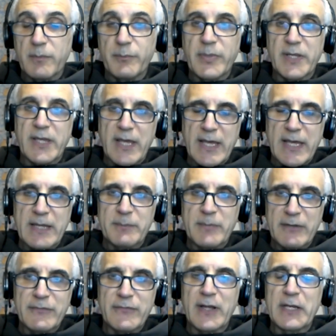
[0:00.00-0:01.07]
began
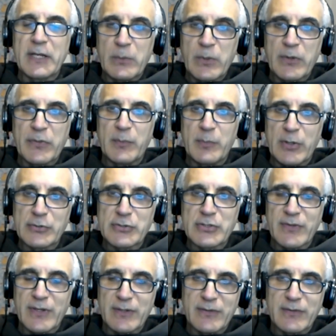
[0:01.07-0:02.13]
by fighting with the
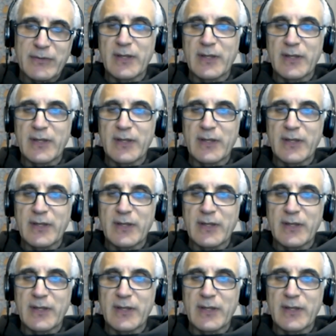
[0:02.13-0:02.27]
Bolsheviks,